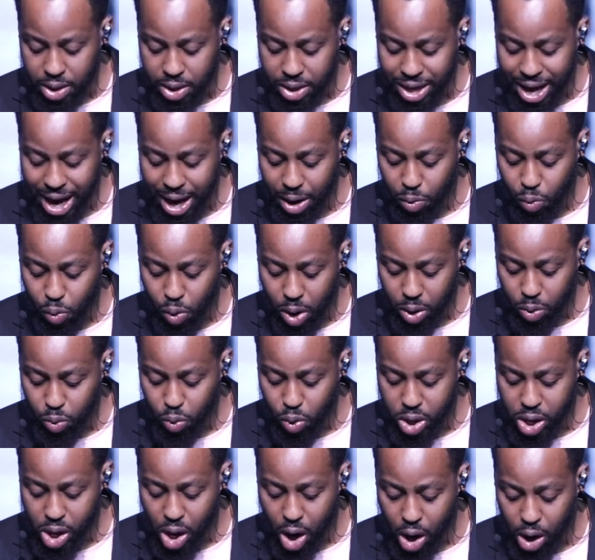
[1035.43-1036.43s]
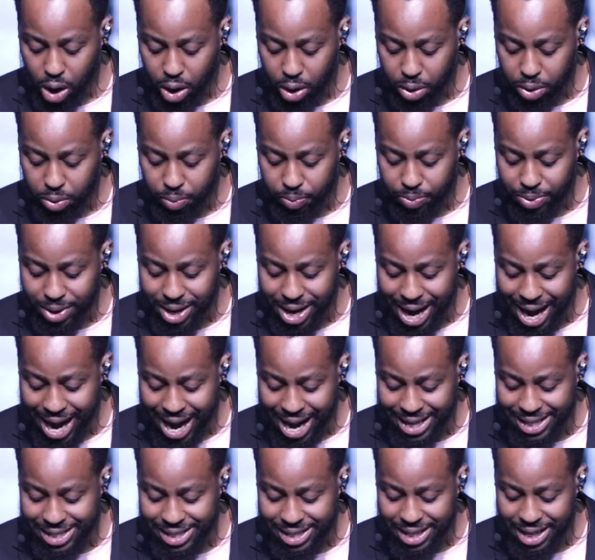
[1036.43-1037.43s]
that when we are
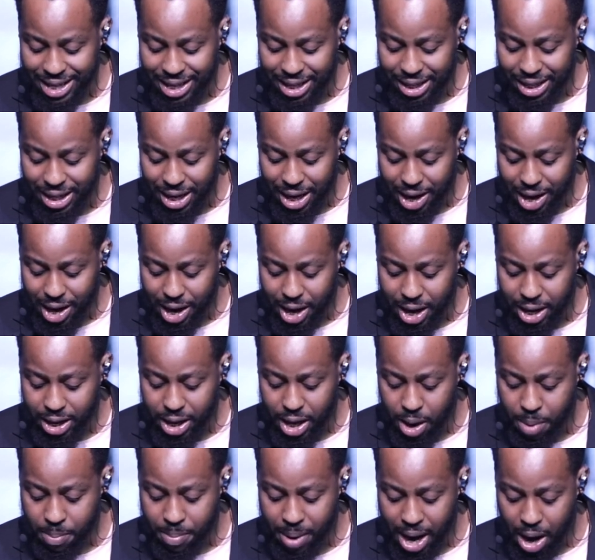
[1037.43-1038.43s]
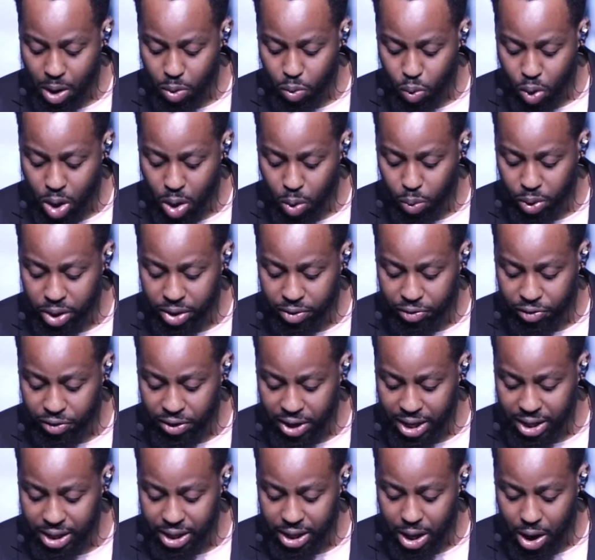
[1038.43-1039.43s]
asking God about what we
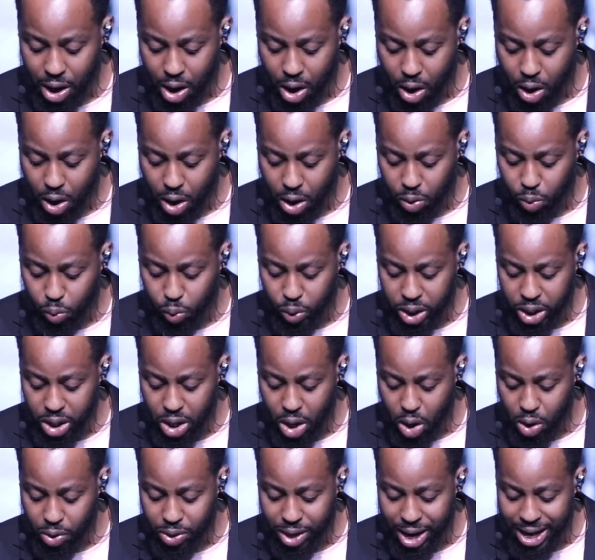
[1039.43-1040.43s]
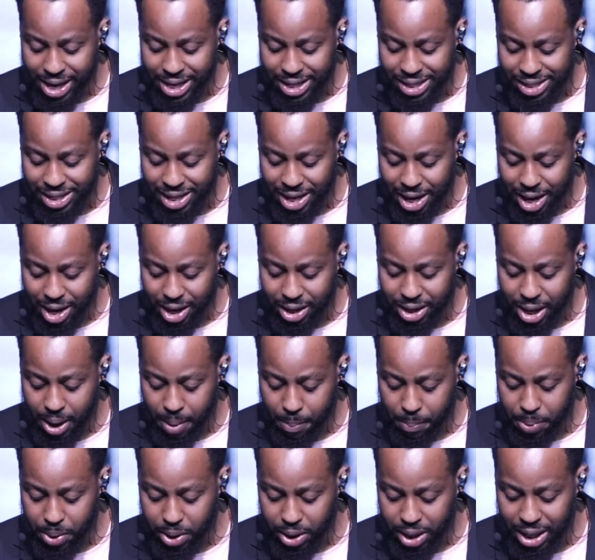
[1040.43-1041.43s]
feel in our heart, we know that it's God
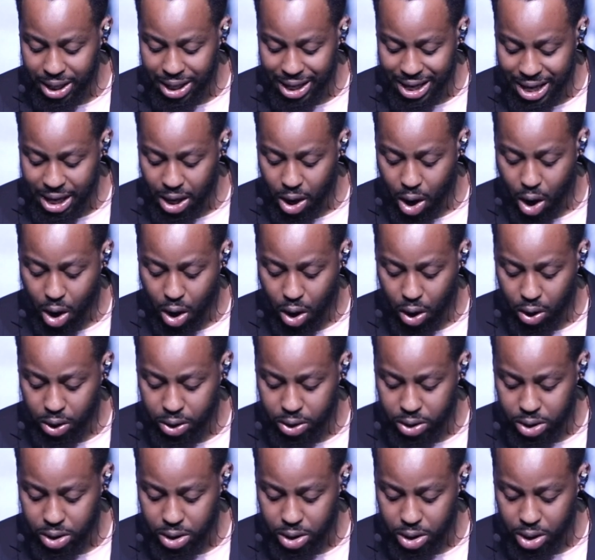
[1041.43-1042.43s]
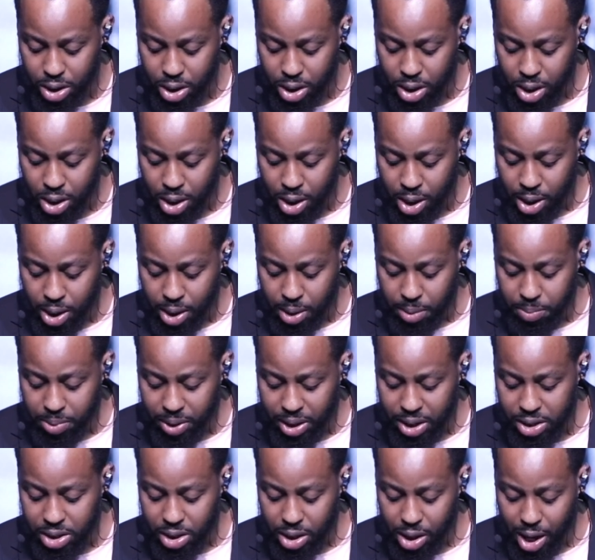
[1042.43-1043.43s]
that put it in our hearts.
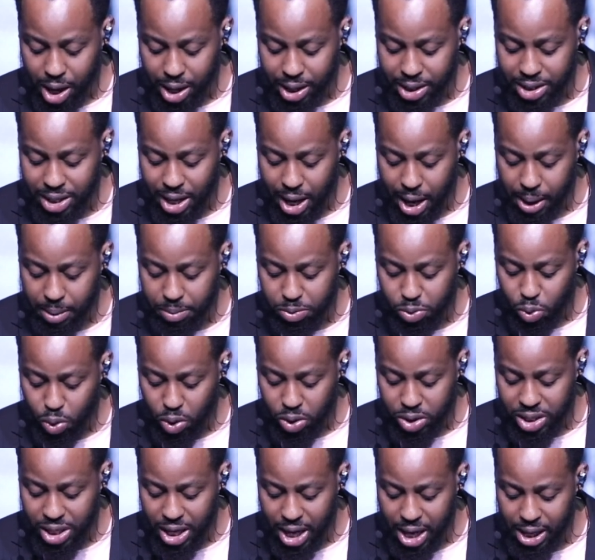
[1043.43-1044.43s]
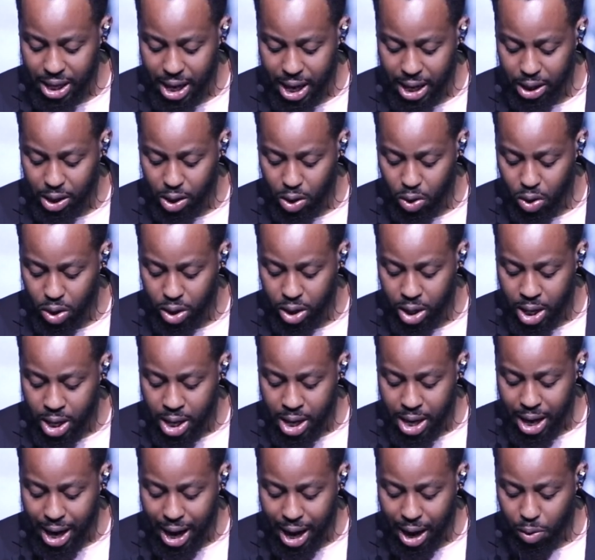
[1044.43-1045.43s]
Because a lot of times we're saying, like, Lord,
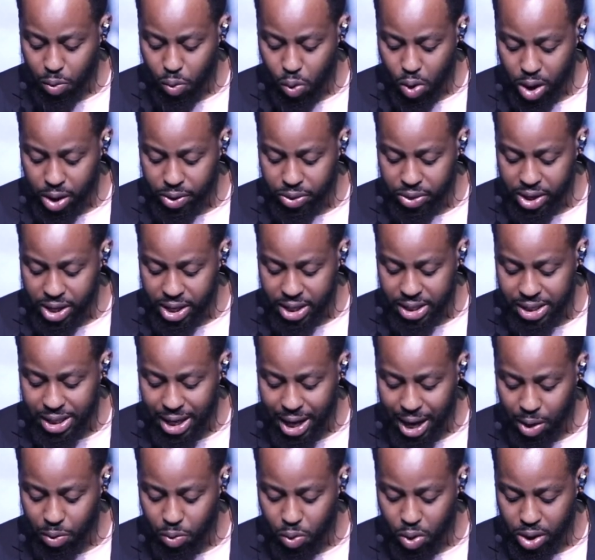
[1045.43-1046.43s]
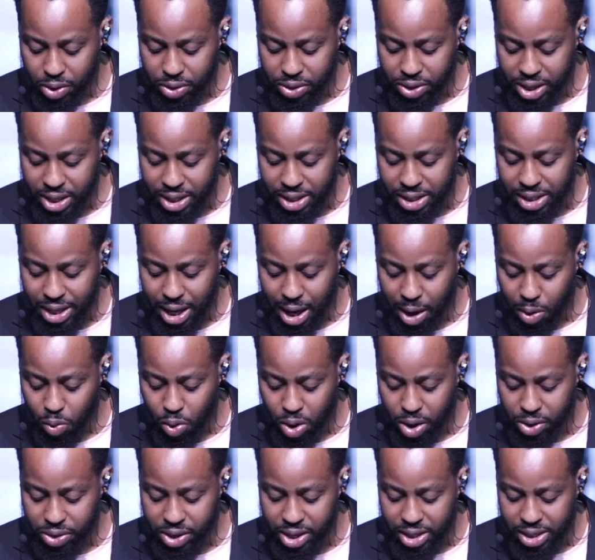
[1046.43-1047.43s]
I want this, I want this, I
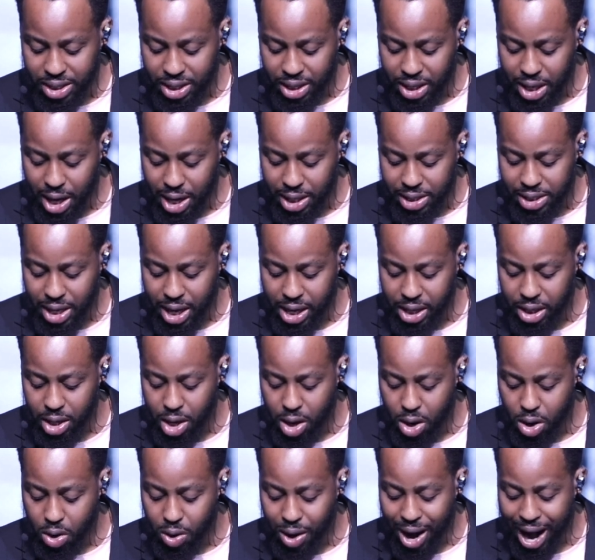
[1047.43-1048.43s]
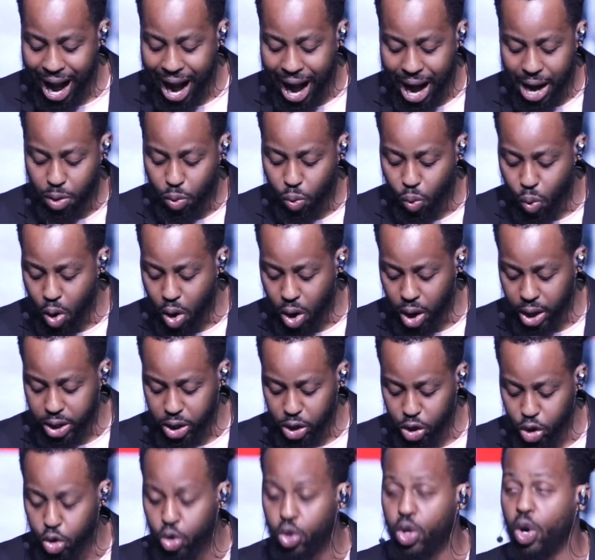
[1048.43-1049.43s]
want this. And God's like, no, I want
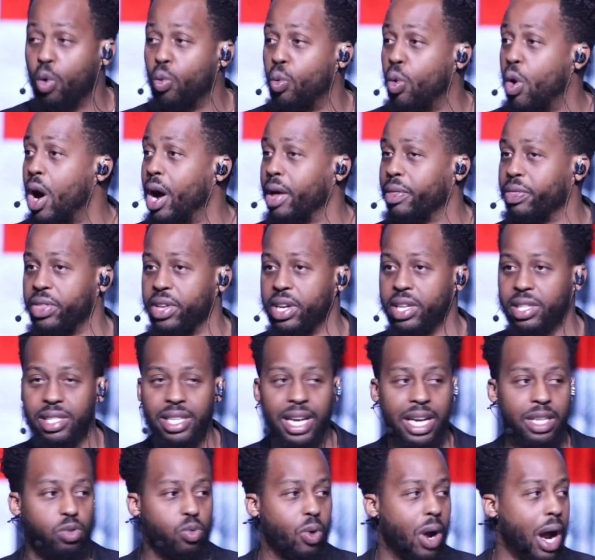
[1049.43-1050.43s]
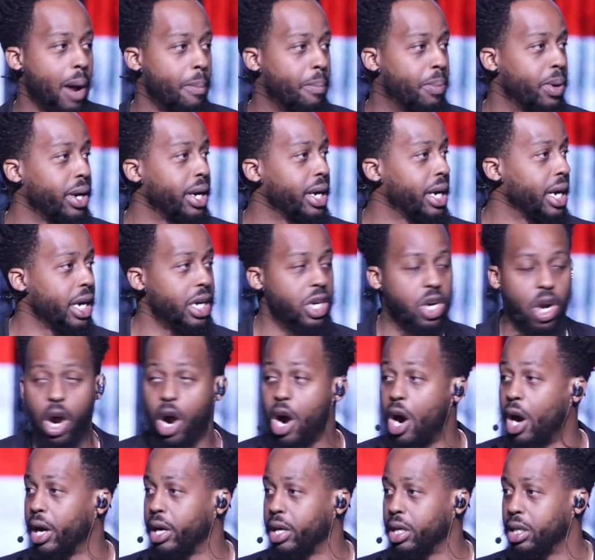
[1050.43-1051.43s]
you to want this. That's why I put it in your
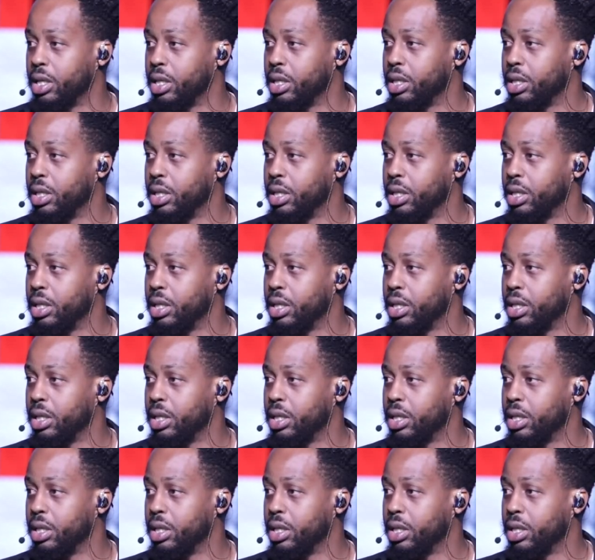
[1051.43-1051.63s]
heart.